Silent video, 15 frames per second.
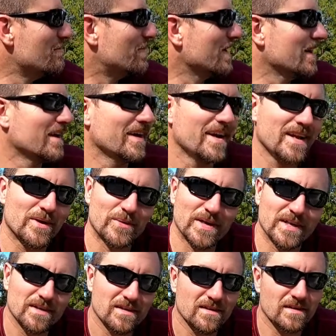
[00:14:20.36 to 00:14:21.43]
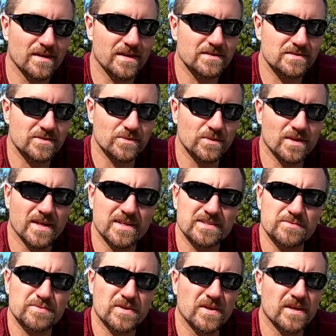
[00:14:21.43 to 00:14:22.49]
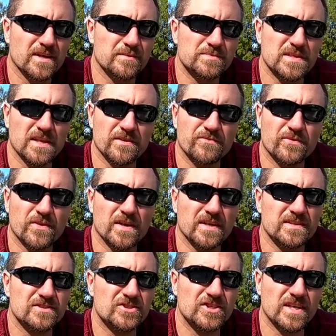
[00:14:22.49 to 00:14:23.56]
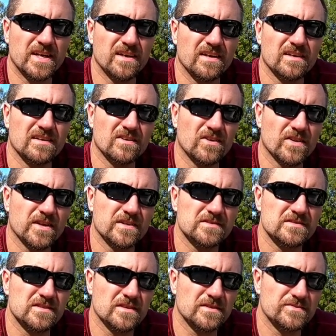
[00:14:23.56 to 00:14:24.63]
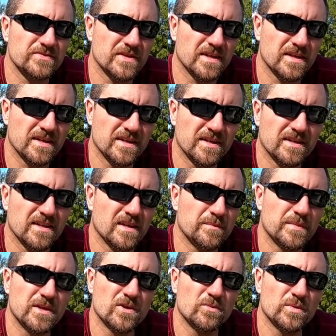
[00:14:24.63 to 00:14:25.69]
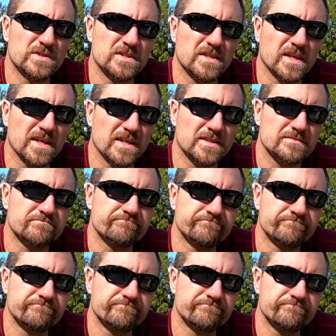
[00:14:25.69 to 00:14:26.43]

but anyway all right so like subscribe tell a friend share all that good stuff and let me know what you think